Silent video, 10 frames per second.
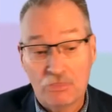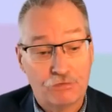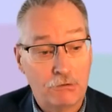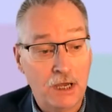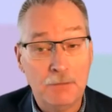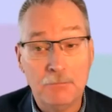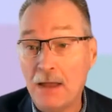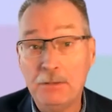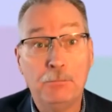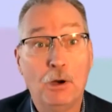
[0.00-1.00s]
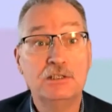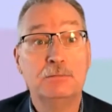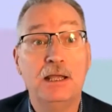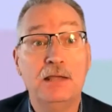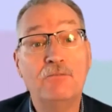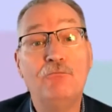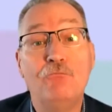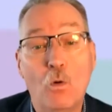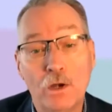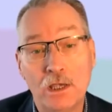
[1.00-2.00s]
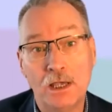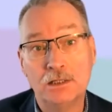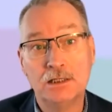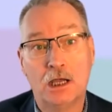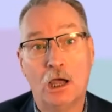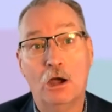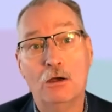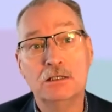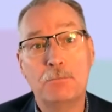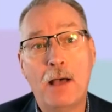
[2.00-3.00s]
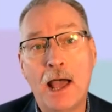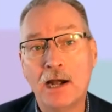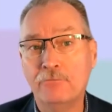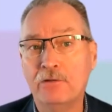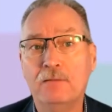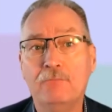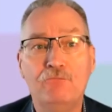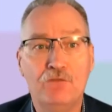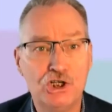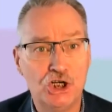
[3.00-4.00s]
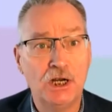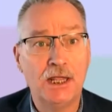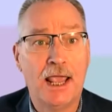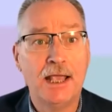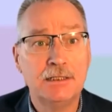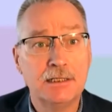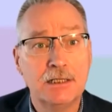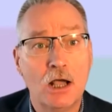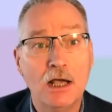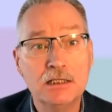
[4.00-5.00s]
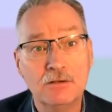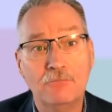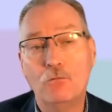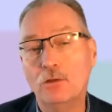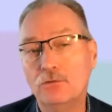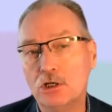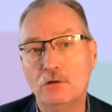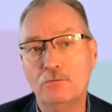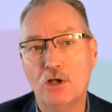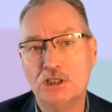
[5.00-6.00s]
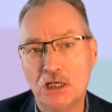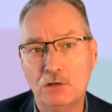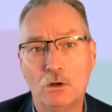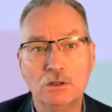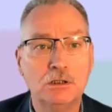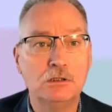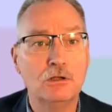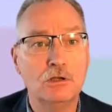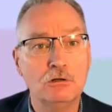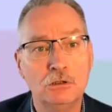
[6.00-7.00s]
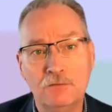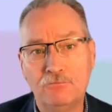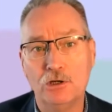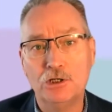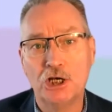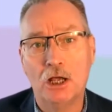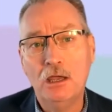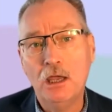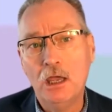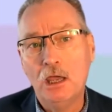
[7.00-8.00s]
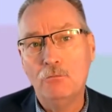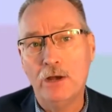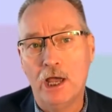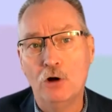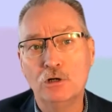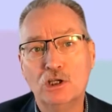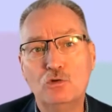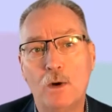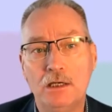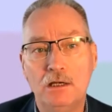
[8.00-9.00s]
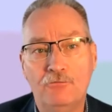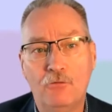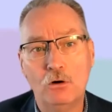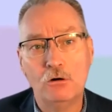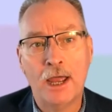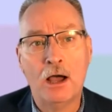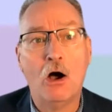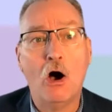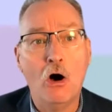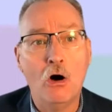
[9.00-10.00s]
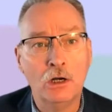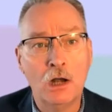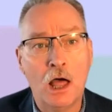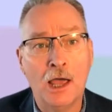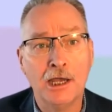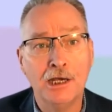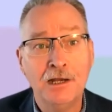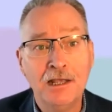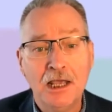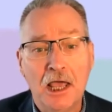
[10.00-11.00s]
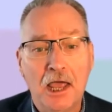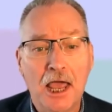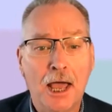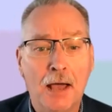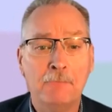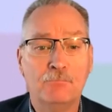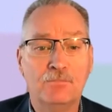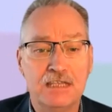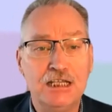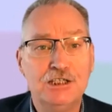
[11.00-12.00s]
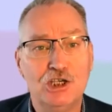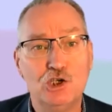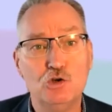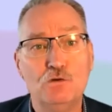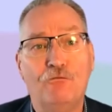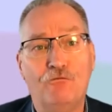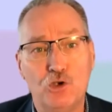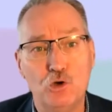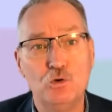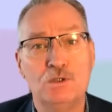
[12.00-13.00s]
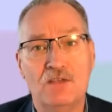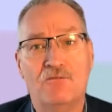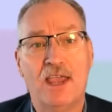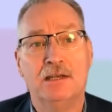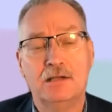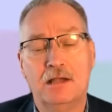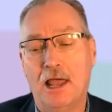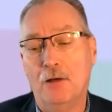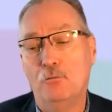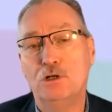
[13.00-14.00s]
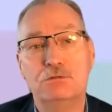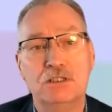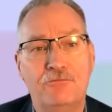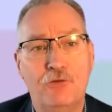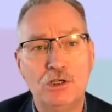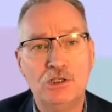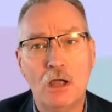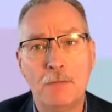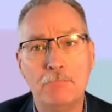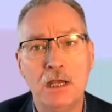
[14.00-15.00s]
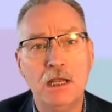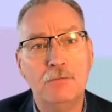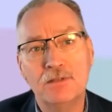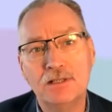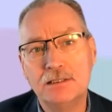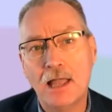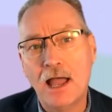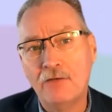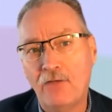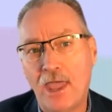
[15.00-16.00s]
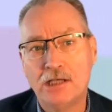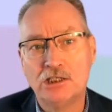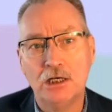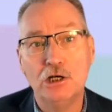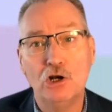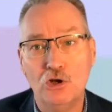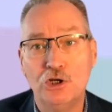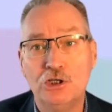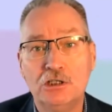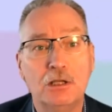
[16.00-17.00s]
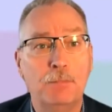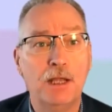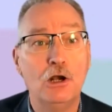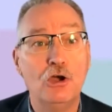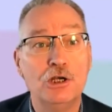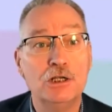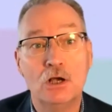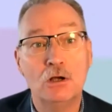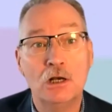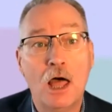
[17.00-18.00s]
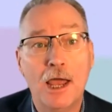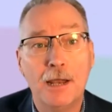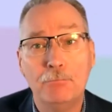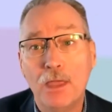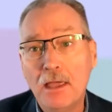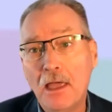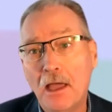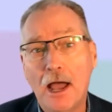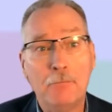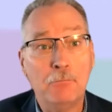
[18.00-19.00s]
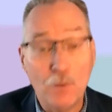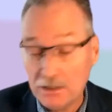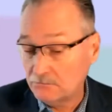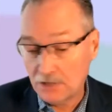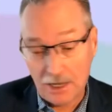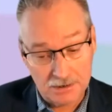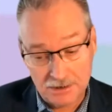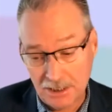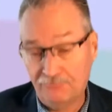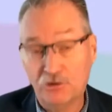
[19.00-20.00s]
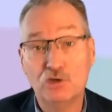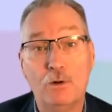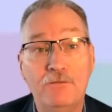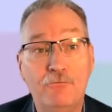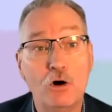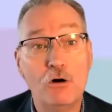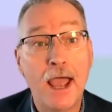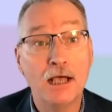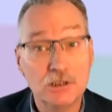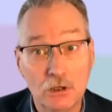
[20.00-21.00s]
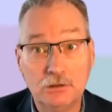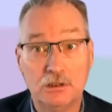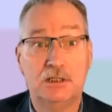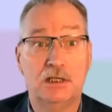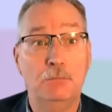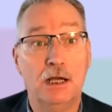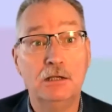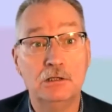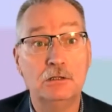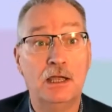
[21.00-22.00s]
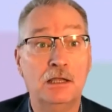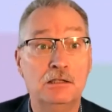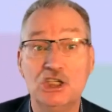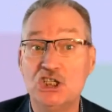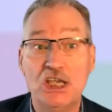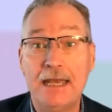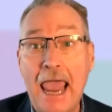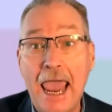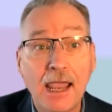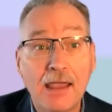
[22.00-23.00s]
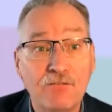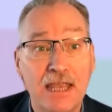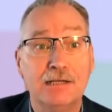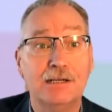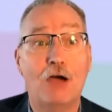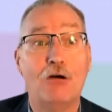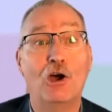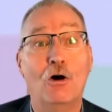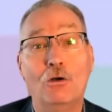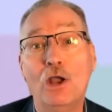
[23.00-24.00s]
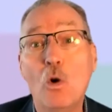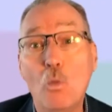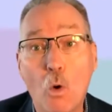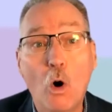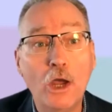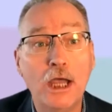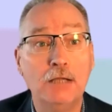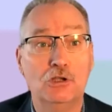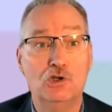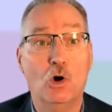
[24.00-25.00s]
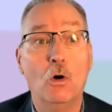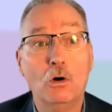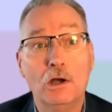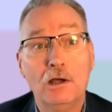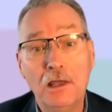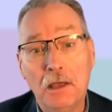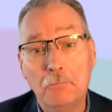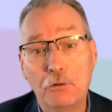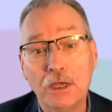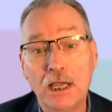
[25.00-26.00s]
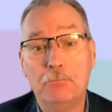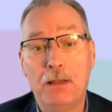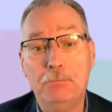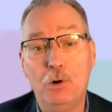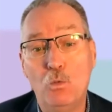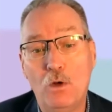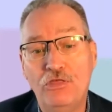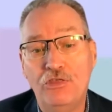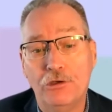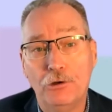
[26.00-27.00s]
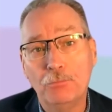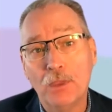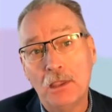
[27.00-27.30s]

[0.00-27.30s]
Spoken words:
3, maybe possibly even 4 years ago, as part of an envisioning exercise of what the university wanted to do in the future, we held a 24-hour online DCU Fuse event, which was the first time many of the staff actually learned to be learners online. Went, as I said, for 24 hours, not dissimilar to the DigiEd Hack event going on, walking the talk, bringing people with you.